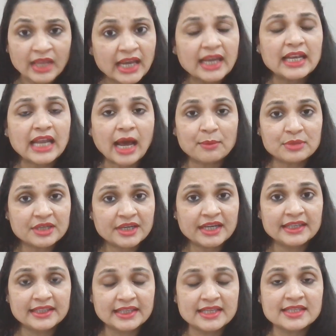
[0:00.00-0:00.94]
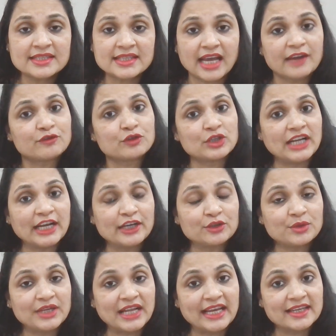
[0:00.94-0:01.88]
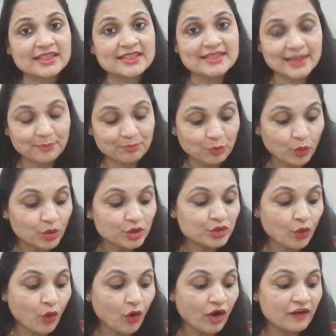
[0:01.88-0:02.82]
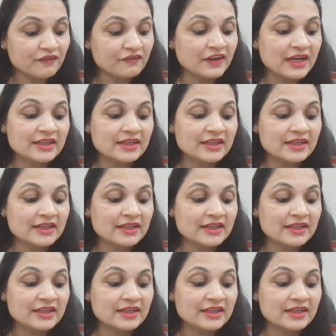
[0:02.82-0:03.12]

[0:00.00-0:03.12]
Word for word: elaborate this, I would like to take a support of